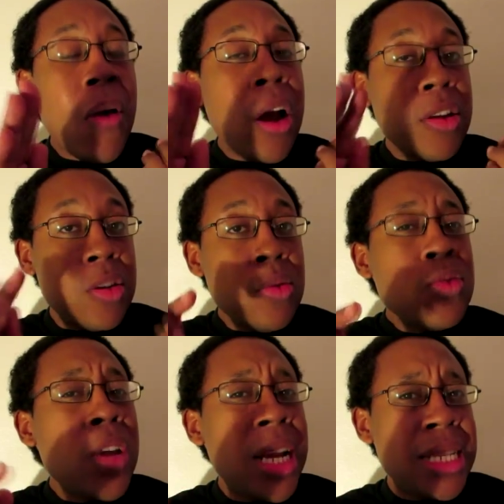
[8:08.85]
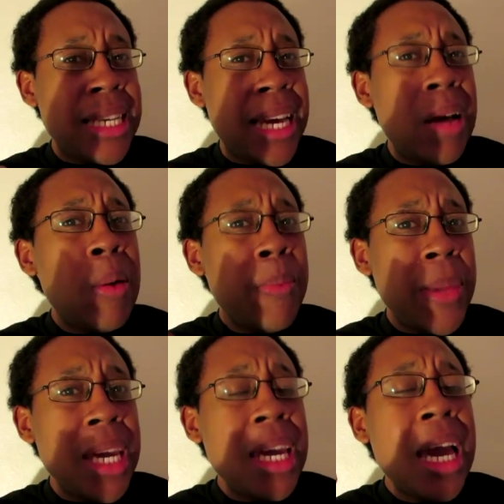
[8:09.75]
are you trying to tell
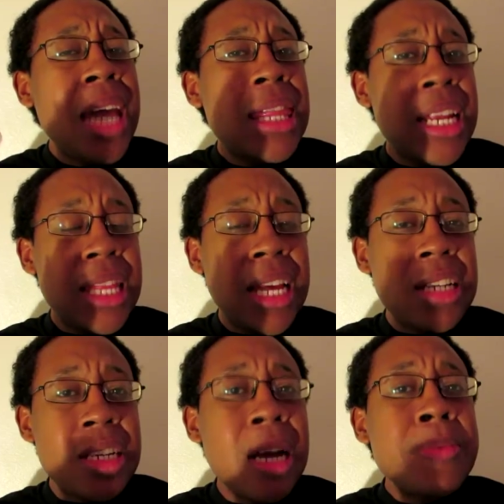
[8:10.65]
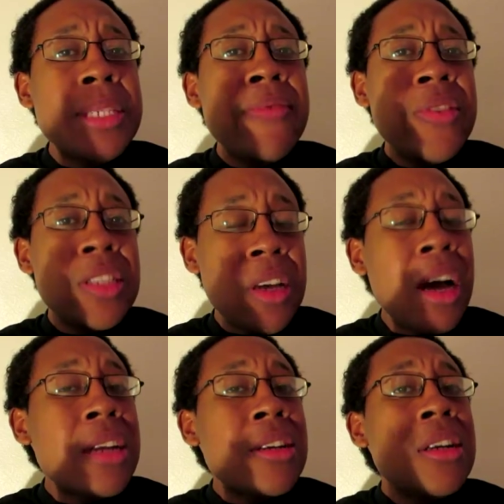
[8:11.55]
me that the adoptive
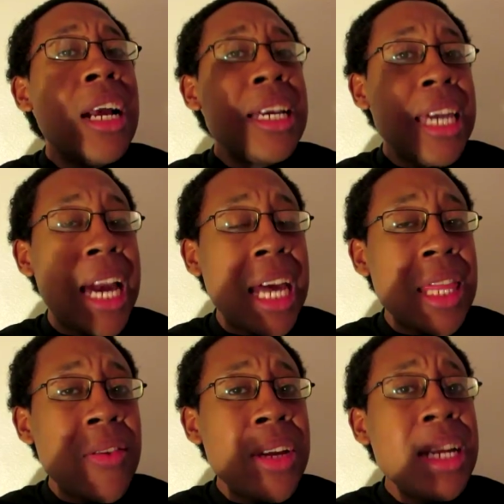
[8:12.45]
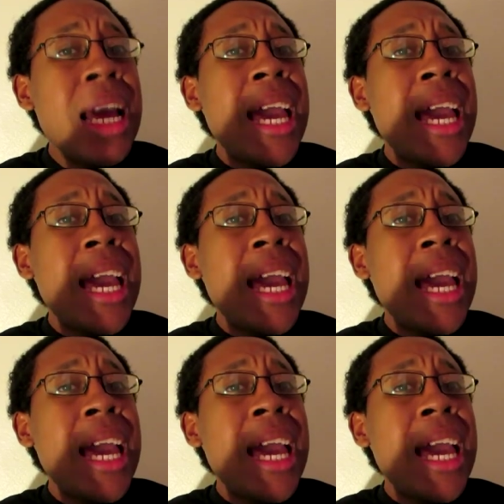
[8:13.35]
daughter, Catherine,